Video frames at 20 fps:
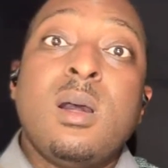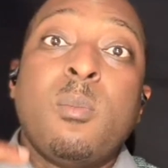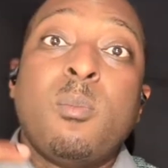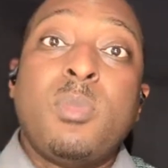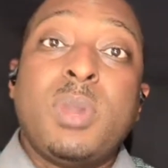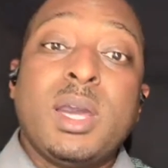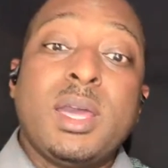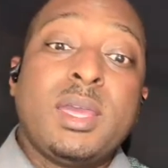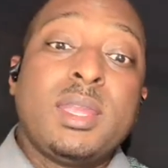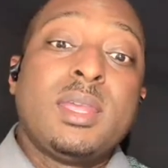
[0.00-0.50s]

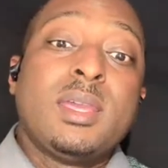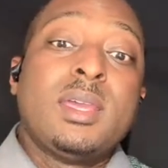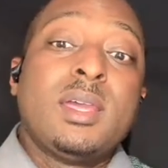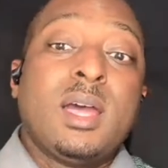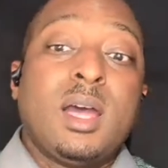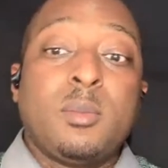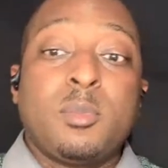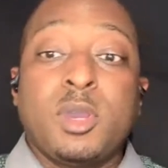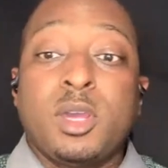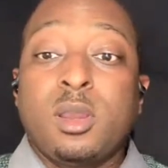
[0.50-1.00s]
But
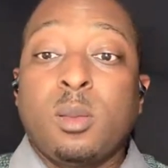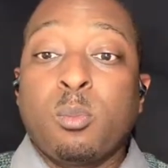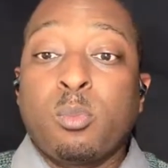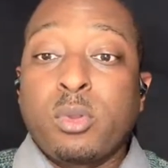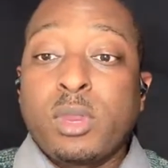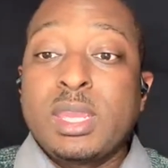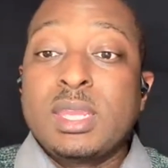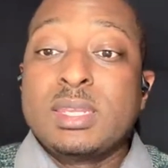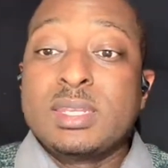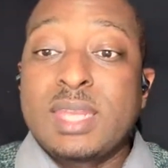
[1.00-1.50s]
I'm going to
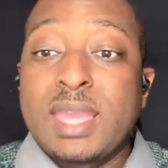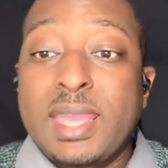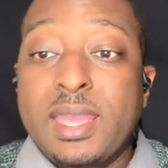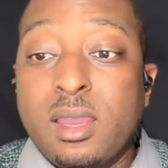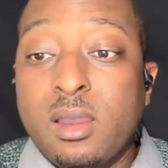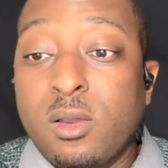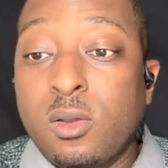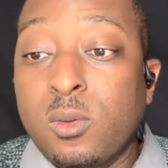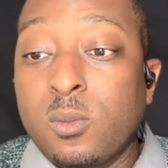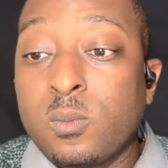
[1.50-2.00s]
break
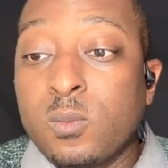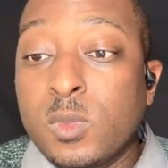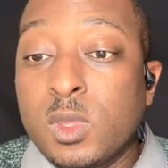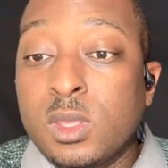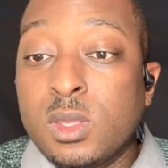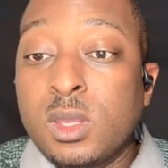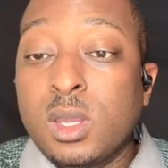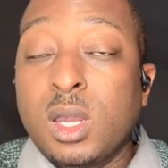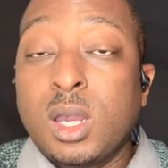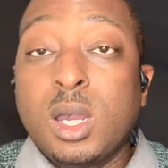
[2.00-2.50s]
down
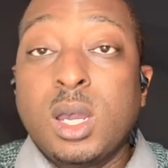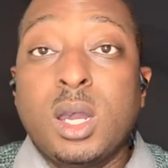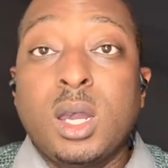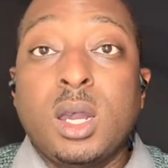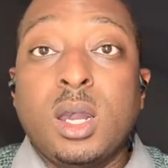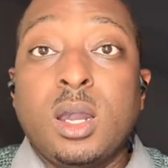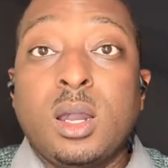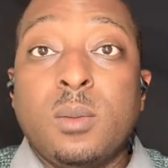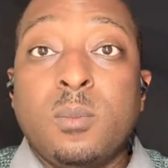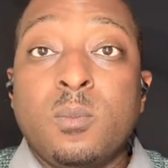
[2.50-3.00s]

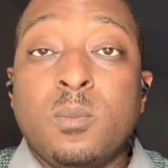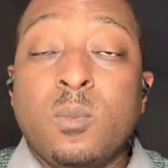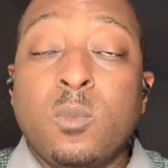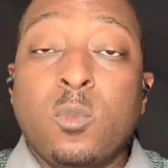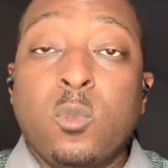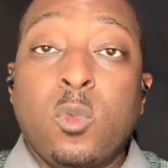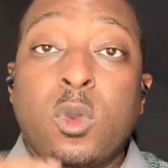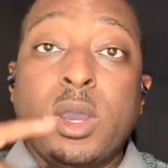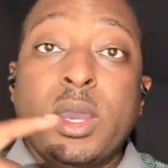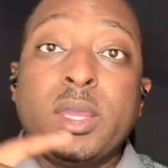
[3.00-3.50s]

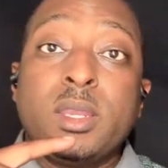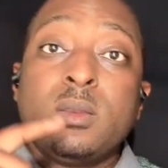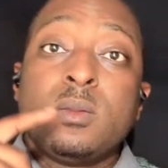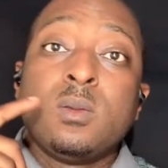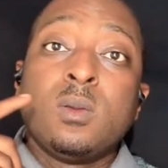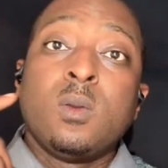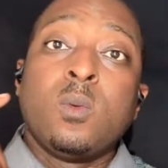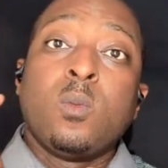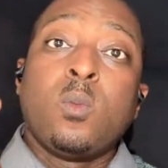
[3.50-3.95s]
one,